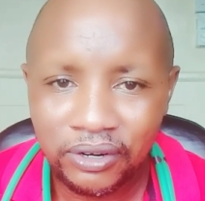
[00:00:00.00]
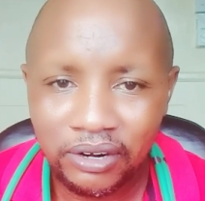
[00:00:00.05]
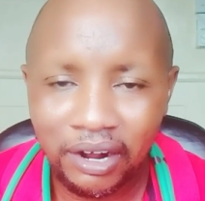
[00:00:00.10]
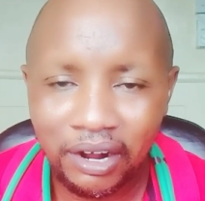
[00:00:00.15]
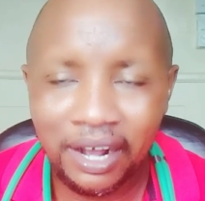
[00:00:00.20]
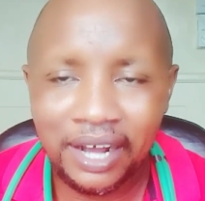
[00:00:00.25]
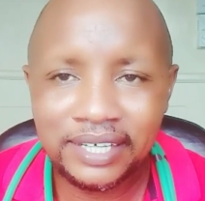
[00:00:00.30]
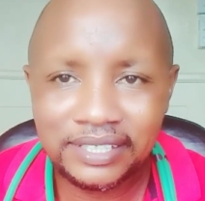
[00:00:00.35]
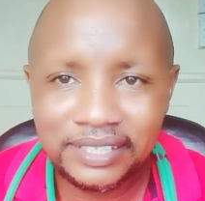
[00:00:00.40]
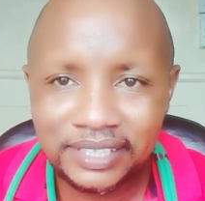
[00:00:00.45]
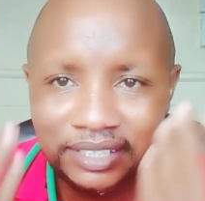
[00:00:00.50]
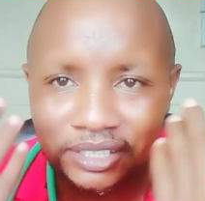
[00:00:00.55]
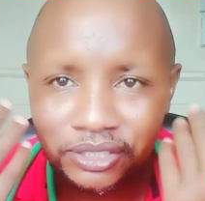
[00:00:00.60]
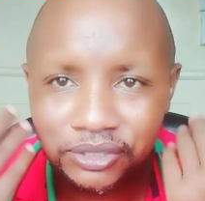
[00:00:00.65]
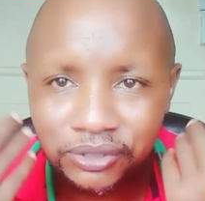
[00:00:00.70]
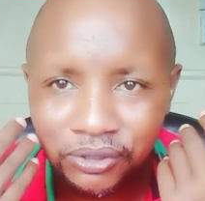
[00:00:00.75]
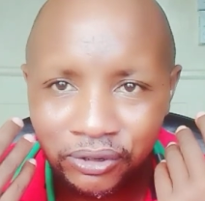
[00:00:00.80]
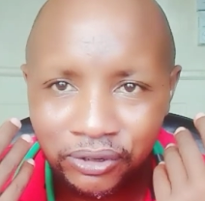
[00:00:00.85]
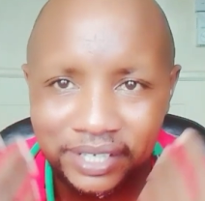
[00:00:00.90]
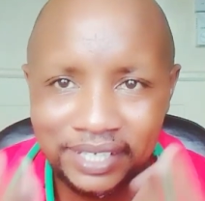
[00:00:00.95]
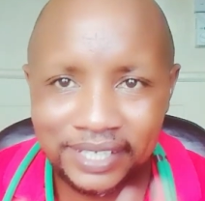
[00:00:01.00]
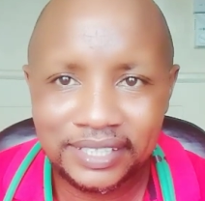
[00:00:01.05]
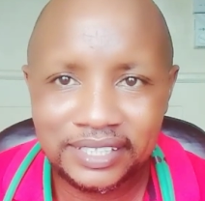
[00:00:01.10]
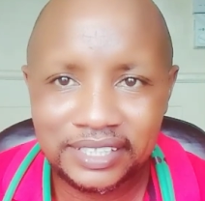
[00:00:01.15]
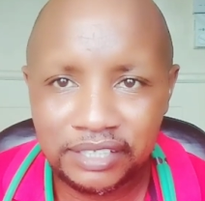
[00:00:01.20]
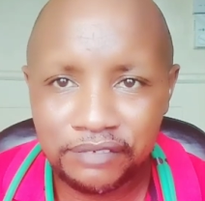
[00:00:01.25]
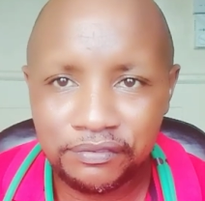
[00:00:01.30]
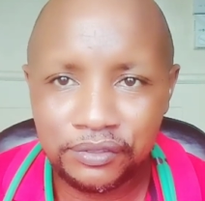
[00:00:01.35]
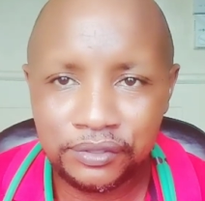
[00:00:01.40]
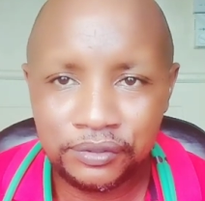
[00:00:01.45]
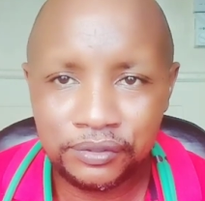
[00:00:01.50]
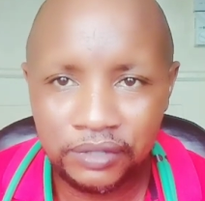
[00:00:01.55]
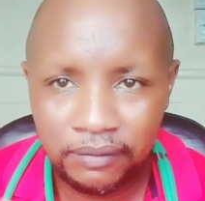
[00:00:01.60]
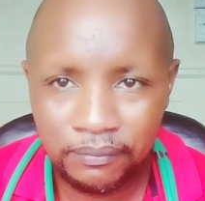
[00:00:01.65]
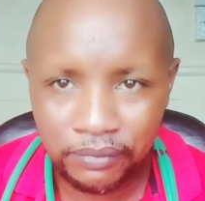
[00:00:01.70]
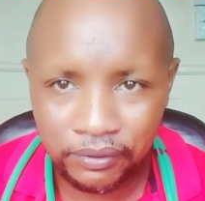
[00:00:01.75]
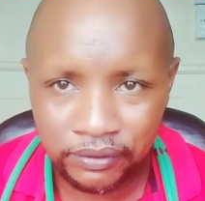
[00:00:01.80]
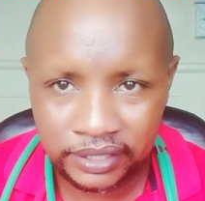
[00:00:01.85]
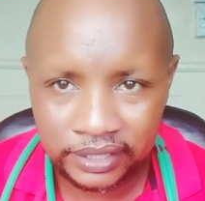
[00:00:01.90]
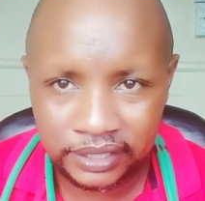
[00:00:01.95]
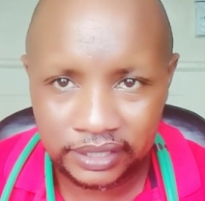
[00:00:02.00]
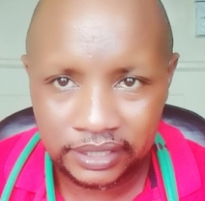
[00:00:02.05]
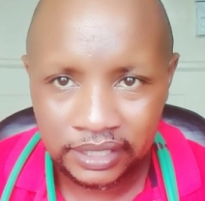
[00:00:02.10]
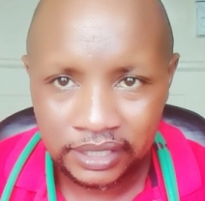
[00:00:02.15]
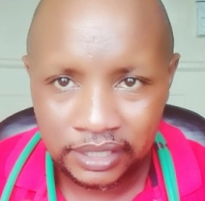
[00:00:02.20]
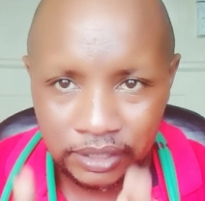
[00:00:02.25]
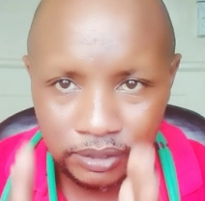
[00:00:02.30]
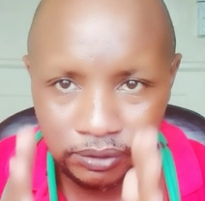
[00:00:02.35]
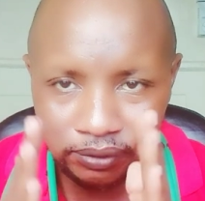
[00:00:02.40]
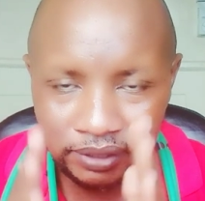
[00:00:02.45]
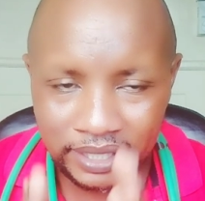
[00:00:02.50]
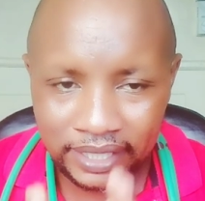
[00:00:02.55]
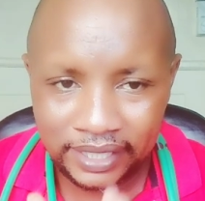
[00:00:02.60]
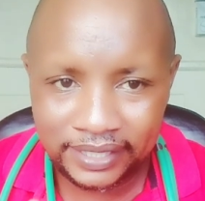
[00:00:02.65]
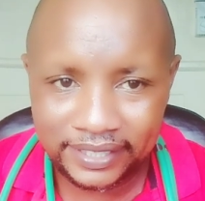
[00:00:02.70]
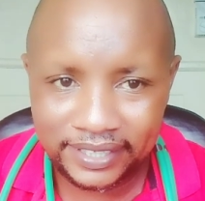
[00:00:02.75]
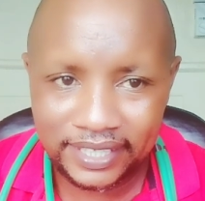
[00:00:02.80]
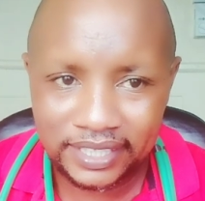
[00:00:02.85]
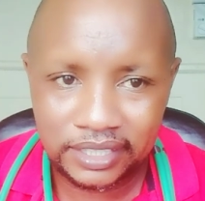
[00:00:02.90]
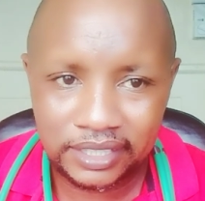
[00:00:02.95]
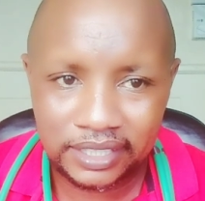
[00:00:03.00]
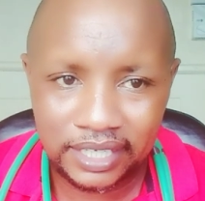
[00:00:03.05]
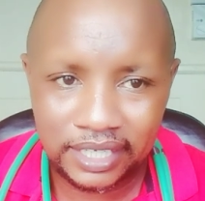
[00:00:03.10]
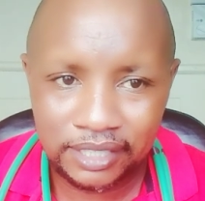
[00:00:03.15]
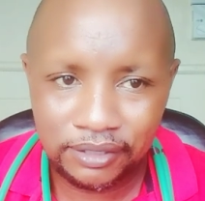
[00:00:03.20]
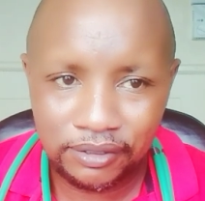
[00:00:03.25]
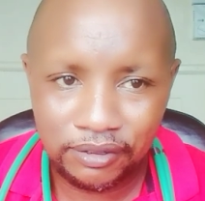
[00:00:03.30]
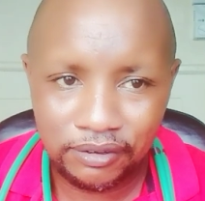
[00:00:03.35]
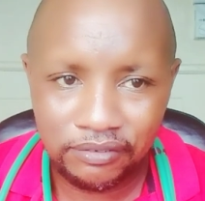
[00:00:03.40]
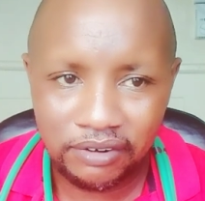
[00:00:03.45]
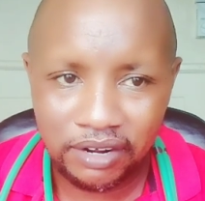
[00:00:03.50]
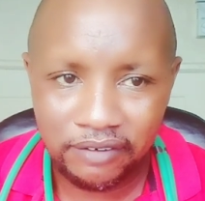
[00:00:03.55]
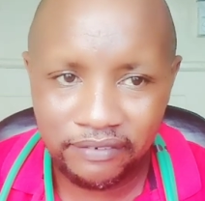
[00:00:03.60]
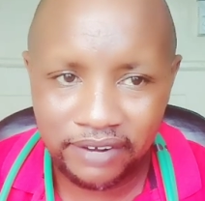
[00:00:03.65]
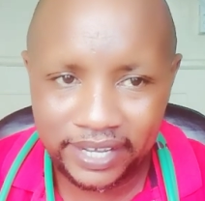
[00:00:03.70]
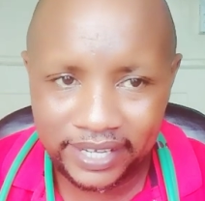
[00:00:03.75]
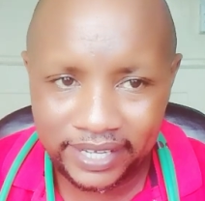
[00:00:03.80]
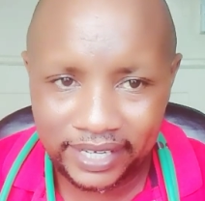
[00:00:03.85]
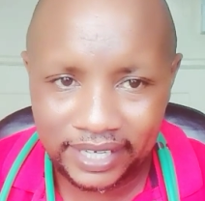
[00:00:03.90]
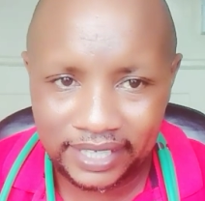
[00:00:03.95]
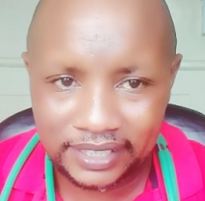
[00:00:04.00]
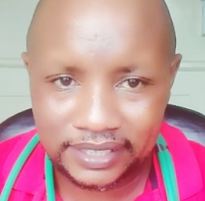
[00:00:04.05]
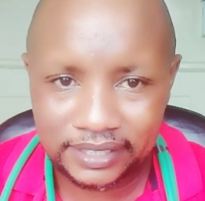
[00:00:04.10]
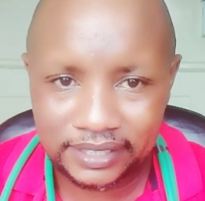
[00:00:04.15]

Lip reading: and it's so easy for your body to get this kind of a virus.